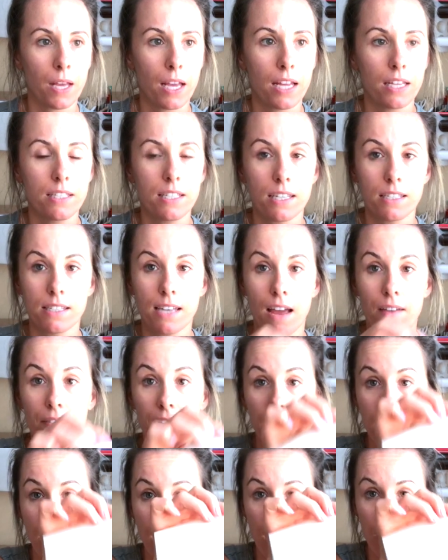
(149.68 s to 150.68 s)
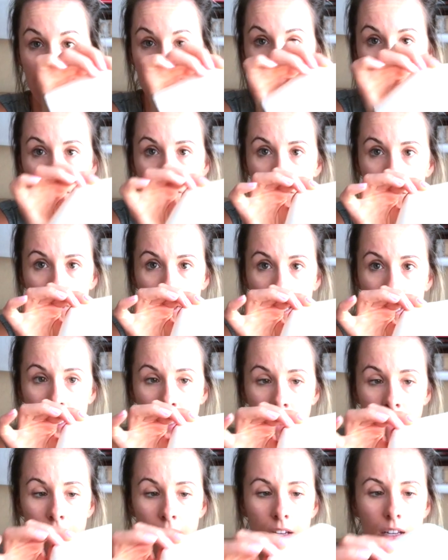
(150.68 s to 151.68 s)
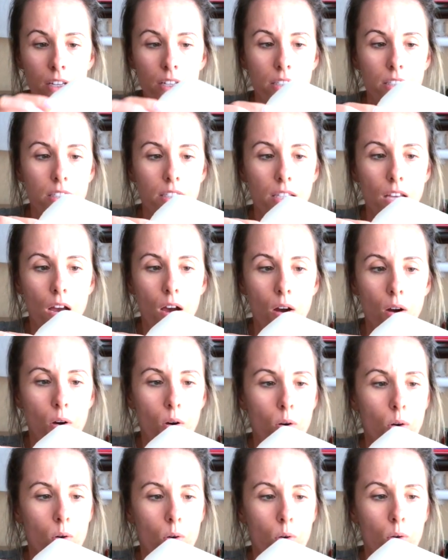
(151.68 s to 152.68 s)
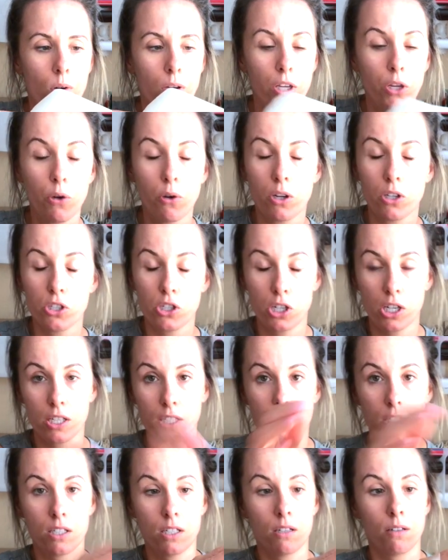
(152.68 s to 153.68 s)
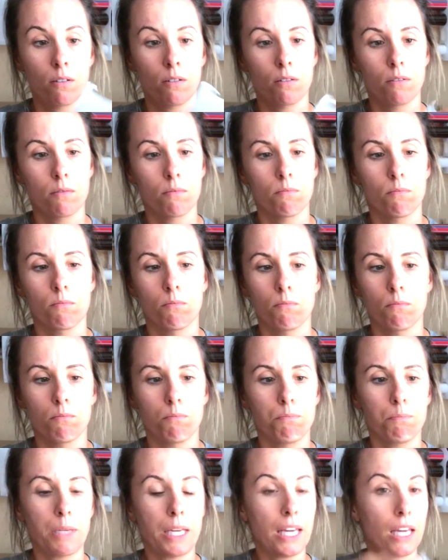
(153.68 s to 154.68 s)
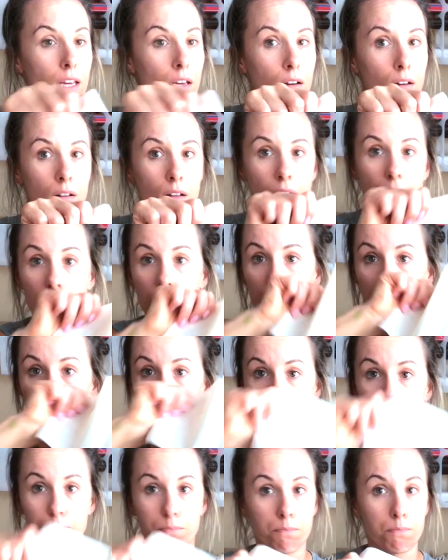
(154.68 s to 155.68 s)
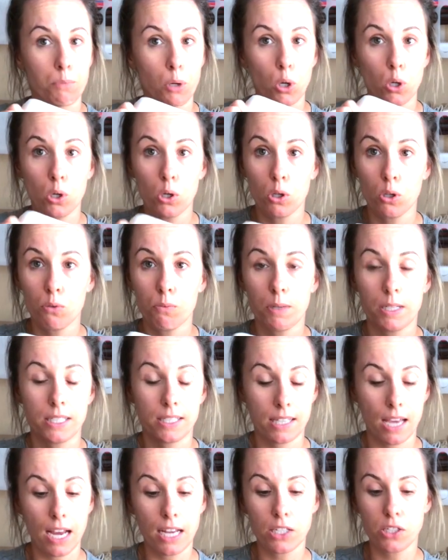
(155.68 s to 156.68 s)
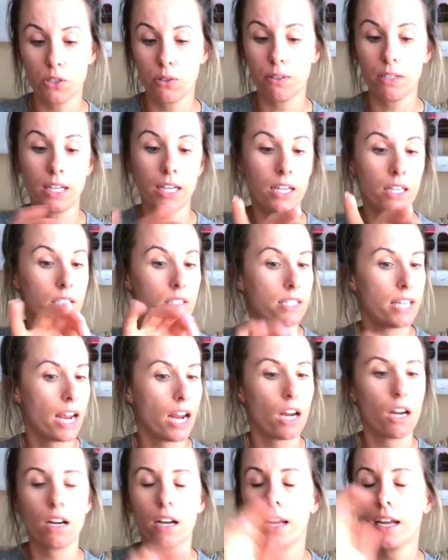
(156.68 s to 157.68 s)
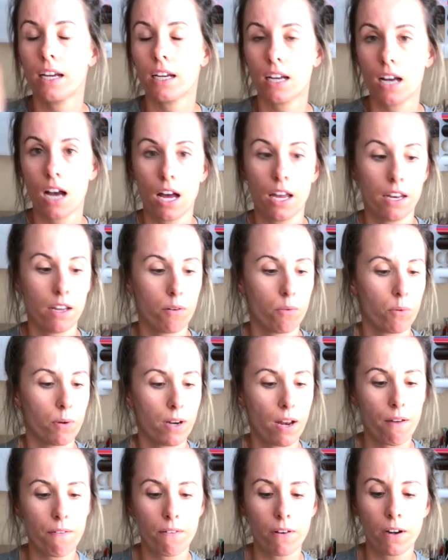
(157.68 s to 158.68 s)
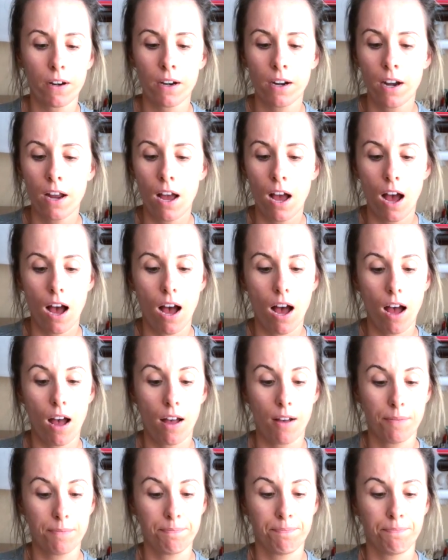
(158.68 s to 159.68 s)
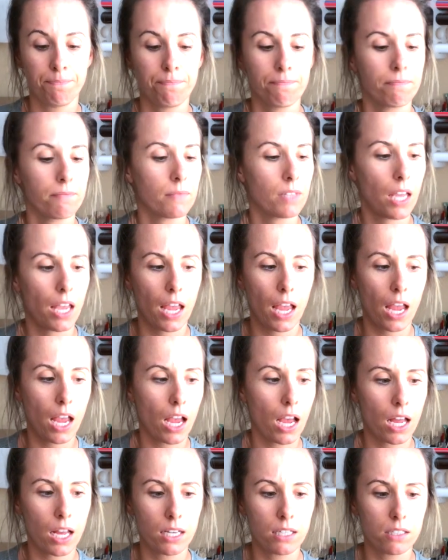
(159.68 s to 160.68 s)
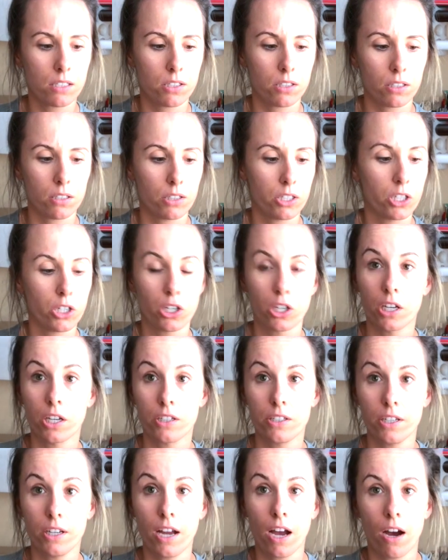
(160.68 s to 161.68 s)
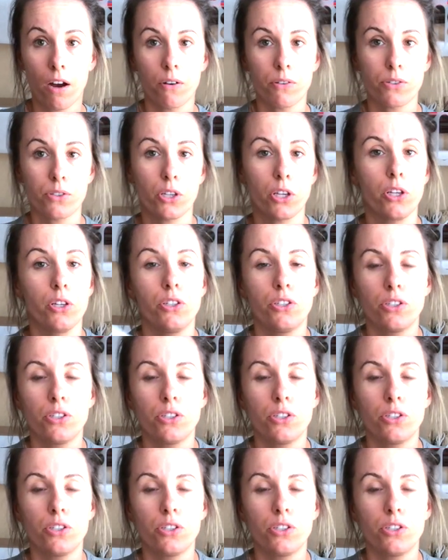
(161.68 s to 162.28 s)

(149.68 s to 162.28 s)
it doesn't have a carrier sheet, so you can just peel and pull what size you need, tear it, cut it, whatever, and you're good to go. So